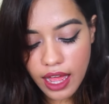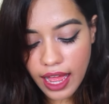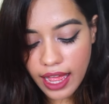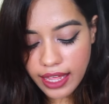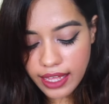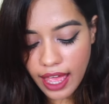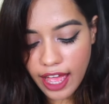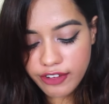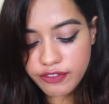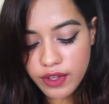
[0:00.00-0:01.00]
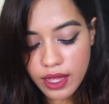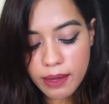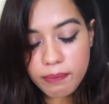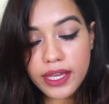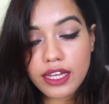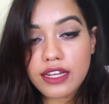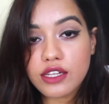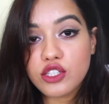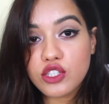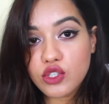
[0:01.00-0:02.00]
I have been
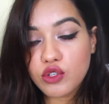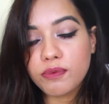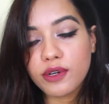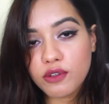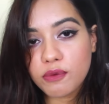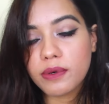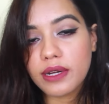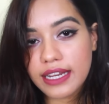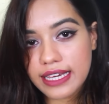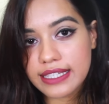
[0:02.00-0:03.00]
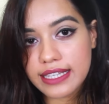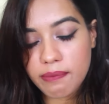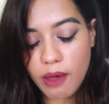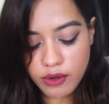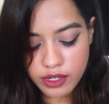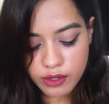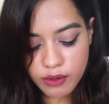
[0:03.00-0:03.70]
super duper lazy about it.